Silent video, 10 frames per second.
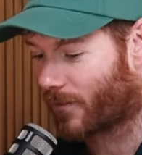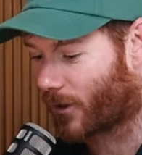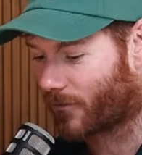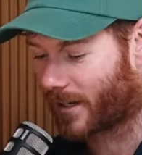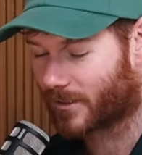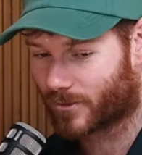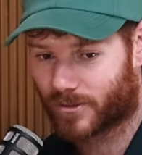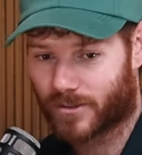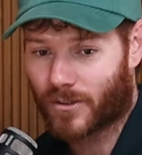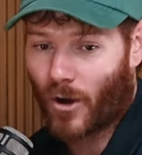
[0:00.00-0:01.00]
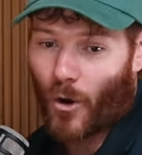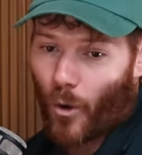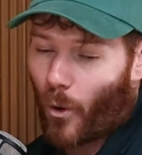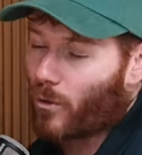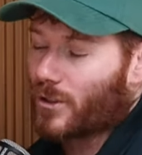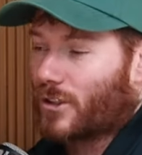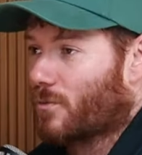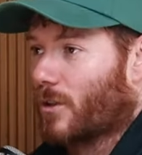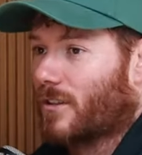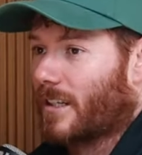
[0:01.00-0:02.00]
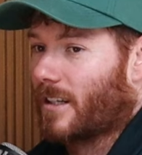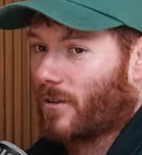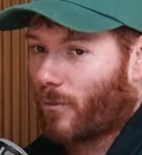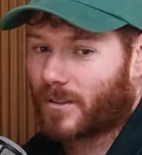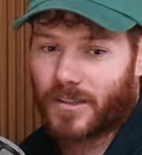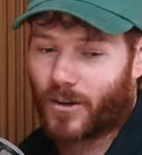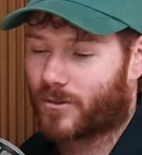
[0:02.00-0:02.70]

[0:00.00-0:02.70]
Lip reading: a lot of resources or it's just, what's the